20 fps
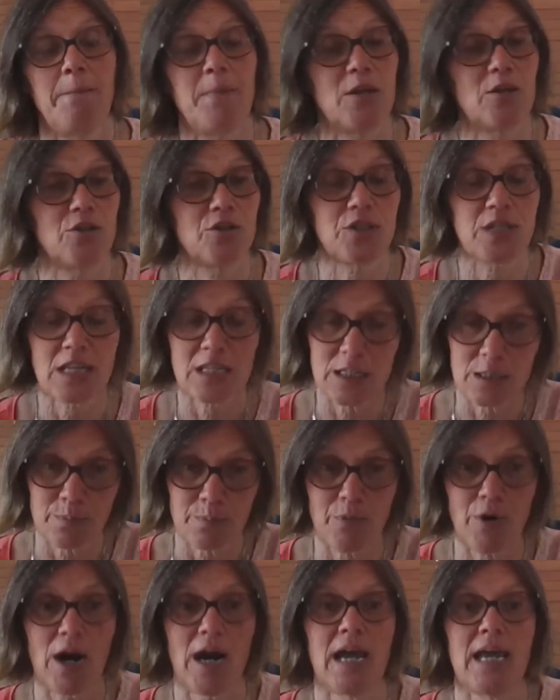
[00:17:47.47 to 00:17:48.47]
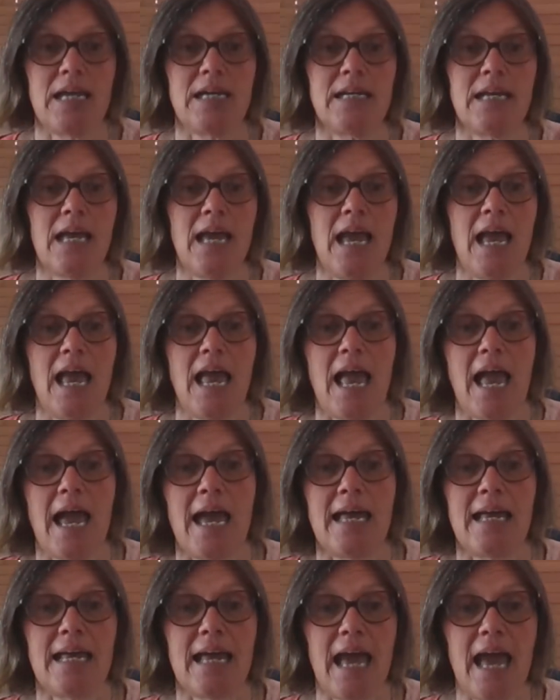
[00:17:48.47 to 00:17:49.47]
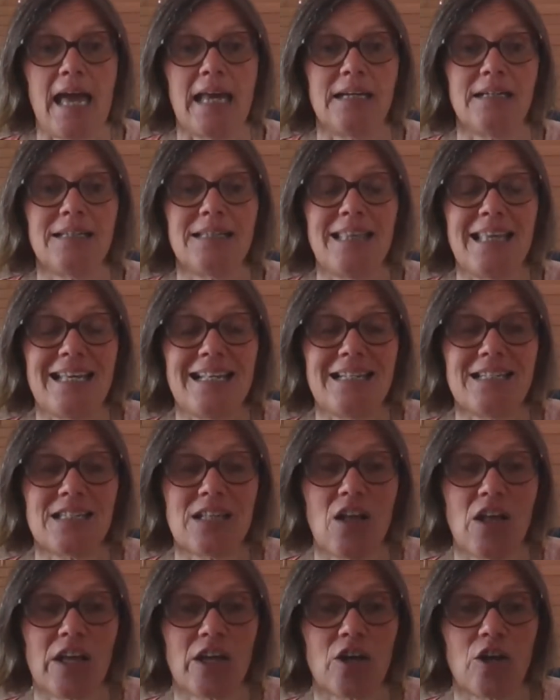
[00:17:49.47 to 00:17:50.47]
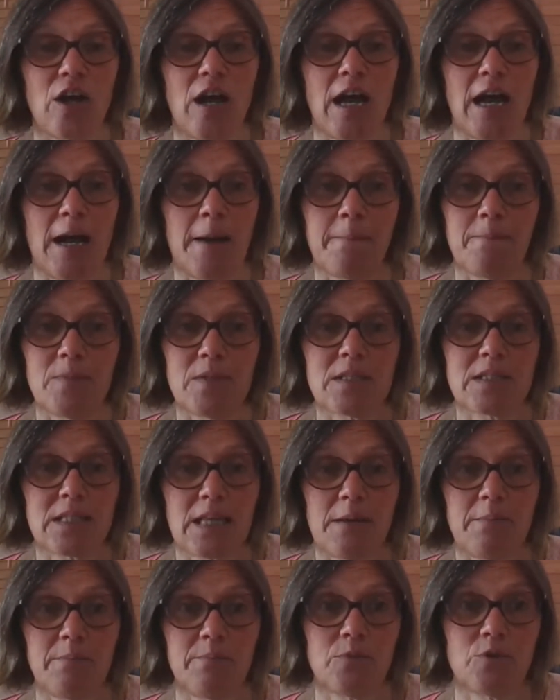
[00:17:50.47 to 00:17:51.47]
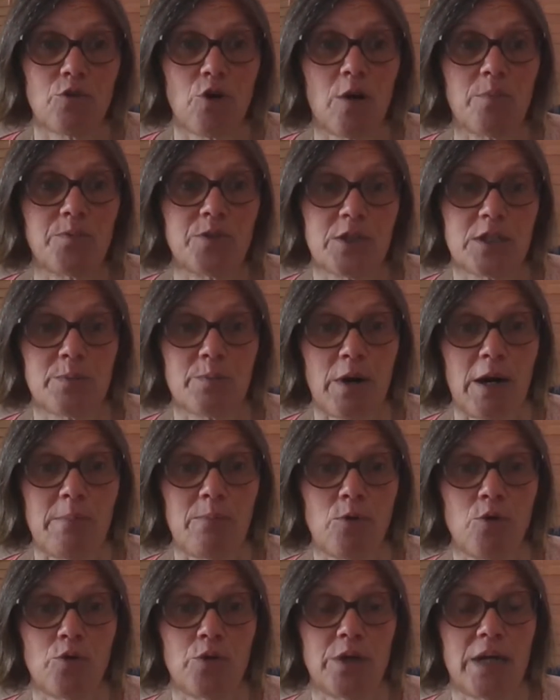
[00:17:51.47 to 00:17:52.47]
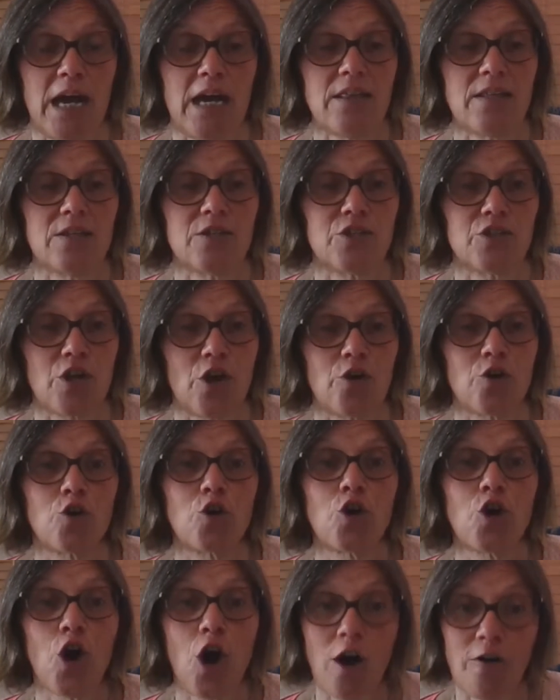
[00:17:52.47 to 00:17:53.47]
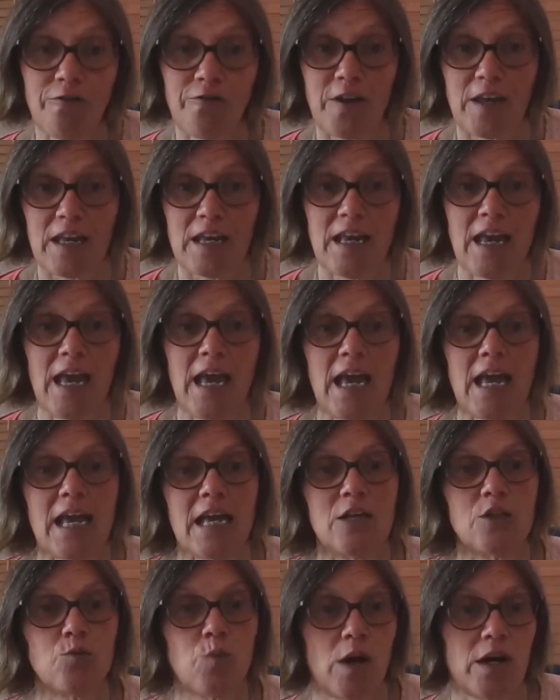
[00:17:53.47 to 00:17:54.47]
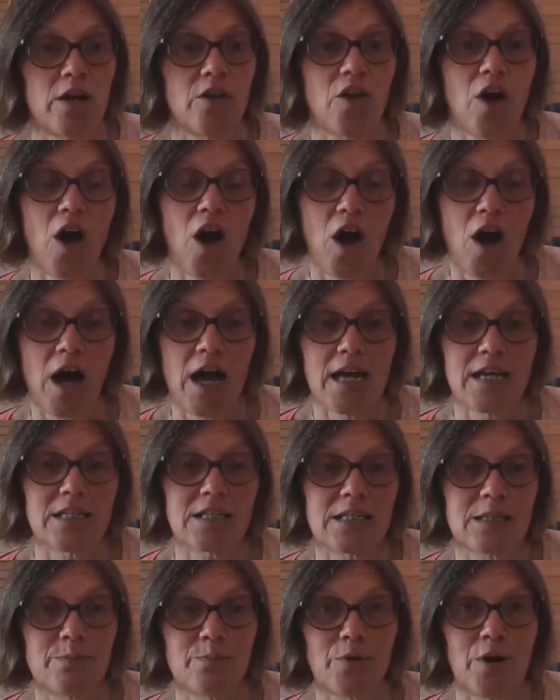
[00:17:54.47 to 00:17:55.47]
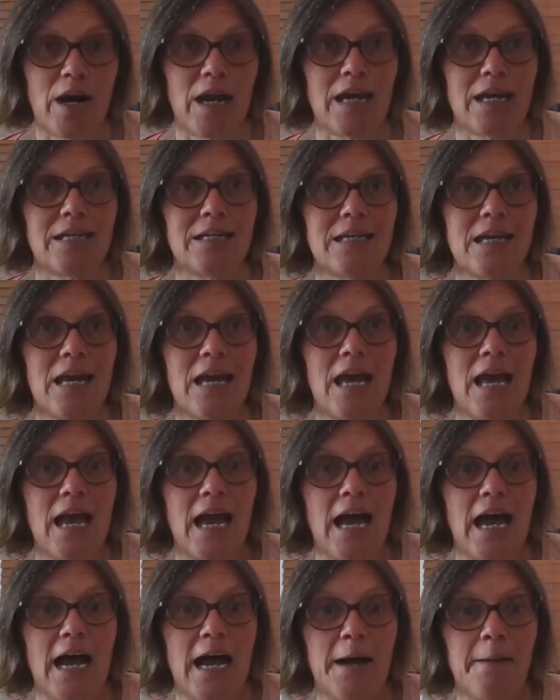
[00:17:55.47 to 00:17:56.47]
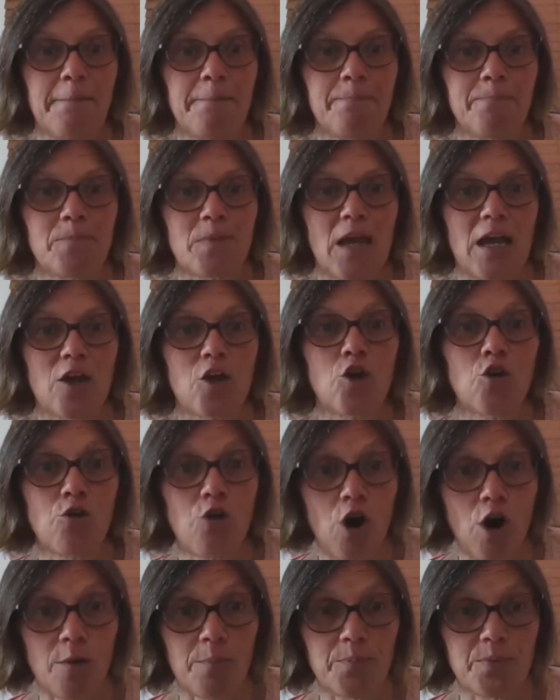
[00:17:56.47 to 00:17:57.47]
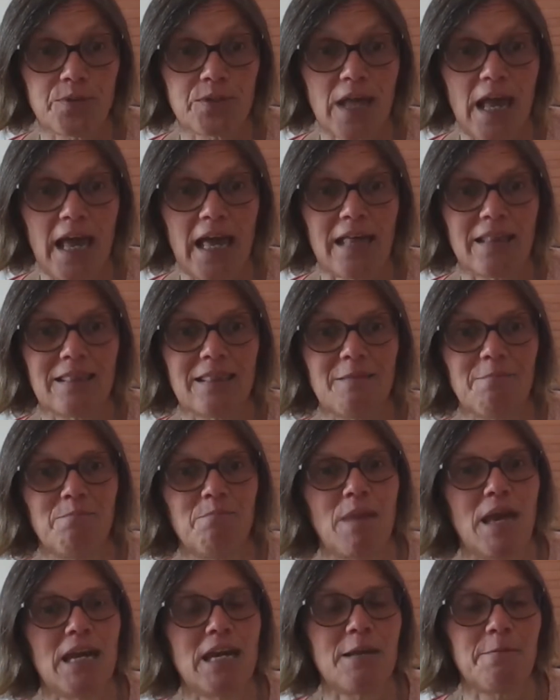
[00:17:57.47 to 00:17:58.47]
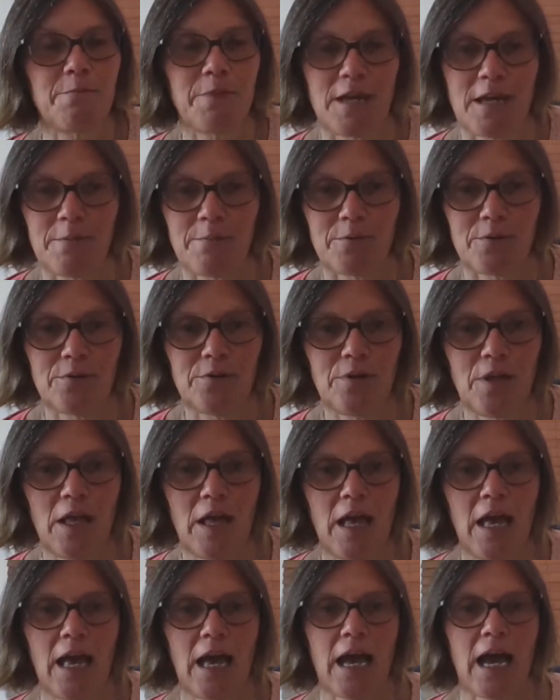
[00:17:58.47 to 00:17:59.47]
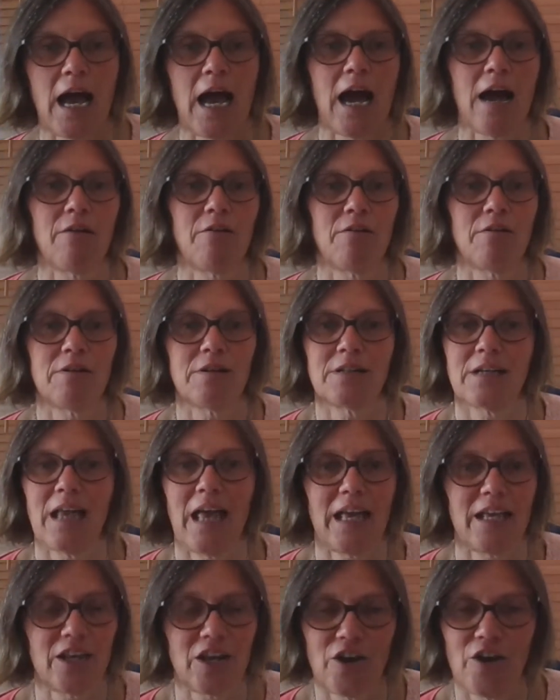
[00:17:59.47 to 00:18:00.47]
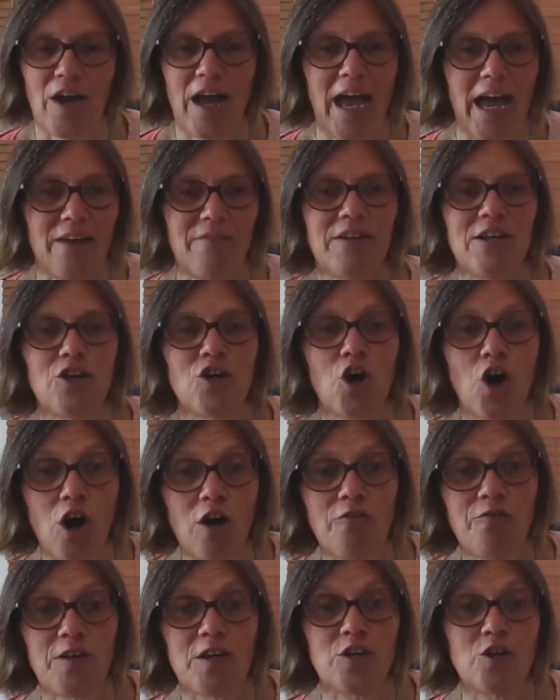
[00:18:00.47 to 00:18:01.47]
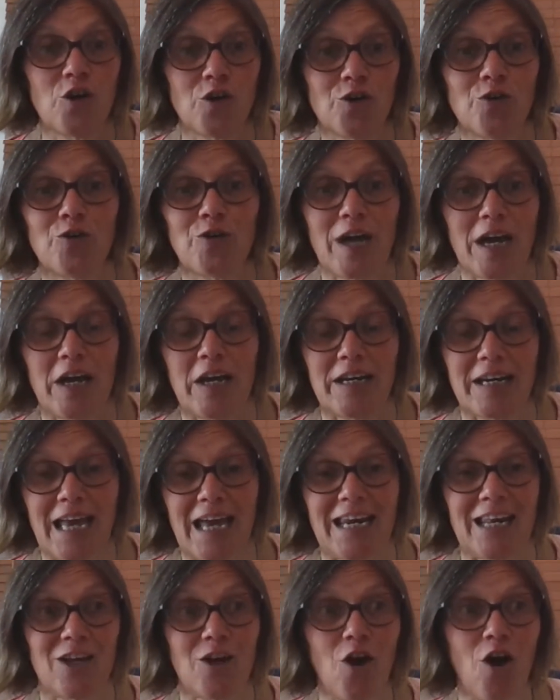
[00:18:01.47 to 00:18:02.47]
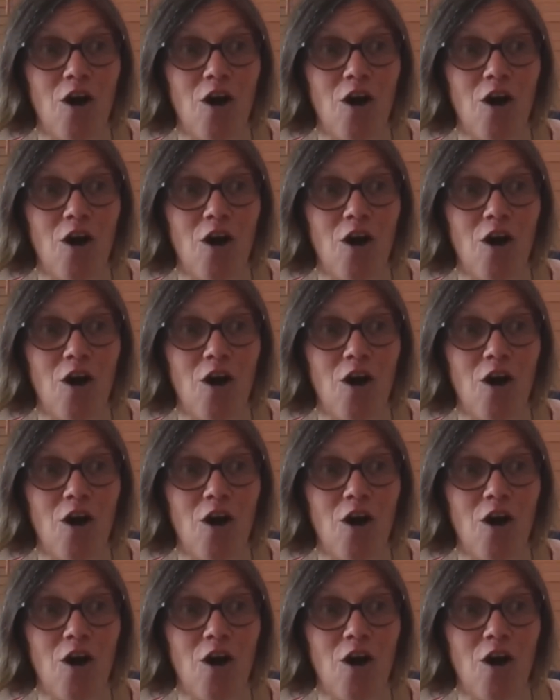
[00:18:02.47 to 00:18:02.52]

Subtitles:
because they're sprayed. And things like some crops are sprayed more than others. So coffee is one of the highest sprayed crops, and many people are having coffee, non-organic